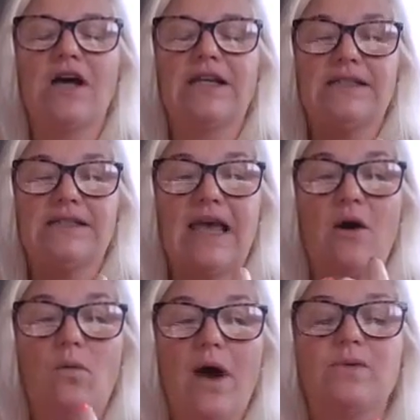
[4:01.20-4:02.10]
guidance,
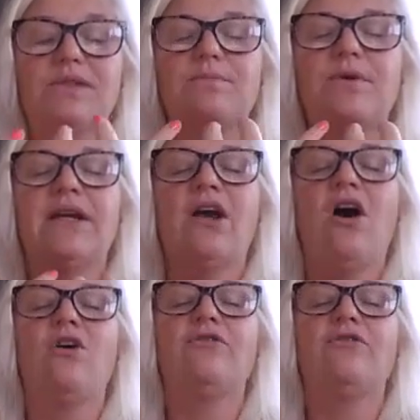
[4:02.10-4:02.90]
our wellspring